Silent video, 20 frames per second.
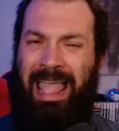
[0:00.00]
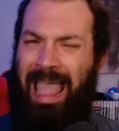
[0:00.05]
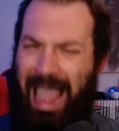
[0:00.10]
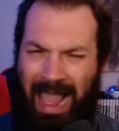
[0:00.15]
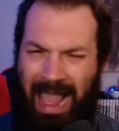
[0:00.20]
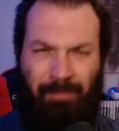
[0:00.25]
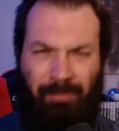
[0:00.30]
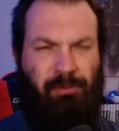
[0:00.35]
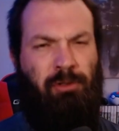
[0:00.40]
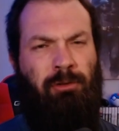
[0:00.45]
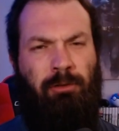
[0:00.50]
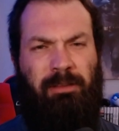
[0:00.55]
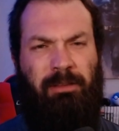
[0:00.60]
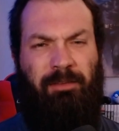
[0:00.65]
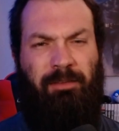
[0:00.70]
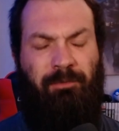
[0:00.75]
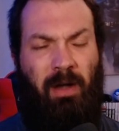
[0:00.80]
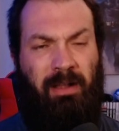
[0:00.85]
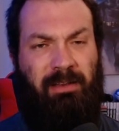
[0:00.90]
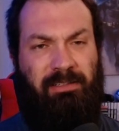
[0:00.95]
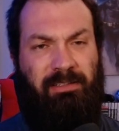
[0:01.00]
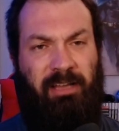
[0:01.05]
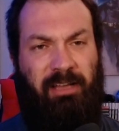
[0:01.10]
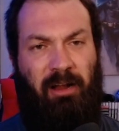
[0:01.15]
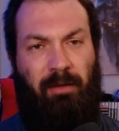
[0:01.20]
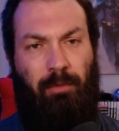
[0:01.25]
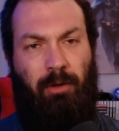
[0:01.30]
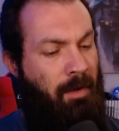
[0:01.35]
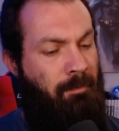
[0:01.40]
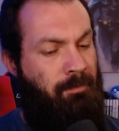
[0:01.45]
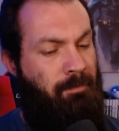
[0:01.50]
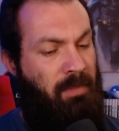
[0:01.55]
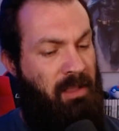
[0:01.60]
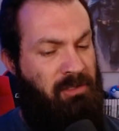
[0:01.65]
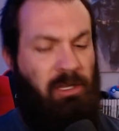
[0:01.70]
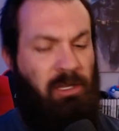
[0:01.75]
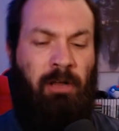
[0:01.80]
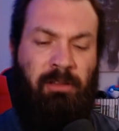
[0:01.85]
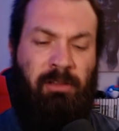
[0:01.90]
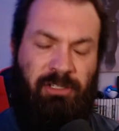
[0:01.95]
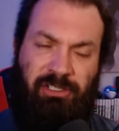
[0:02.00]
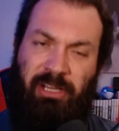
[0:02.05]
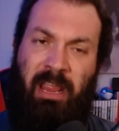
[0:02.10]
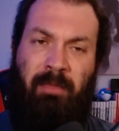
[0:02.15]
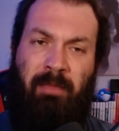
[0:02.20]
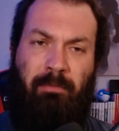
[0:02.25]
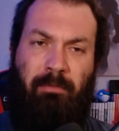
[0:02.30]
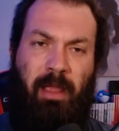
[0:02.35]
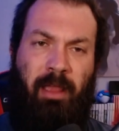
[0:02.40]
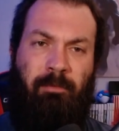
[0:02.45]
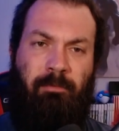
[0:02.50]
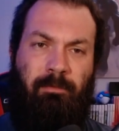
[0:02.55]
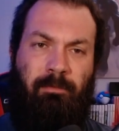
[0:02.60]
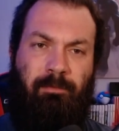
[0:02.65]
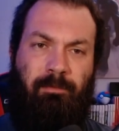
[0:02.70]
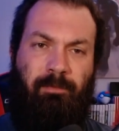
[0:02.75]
Absolutely fucking terrible. It's all a shame, man.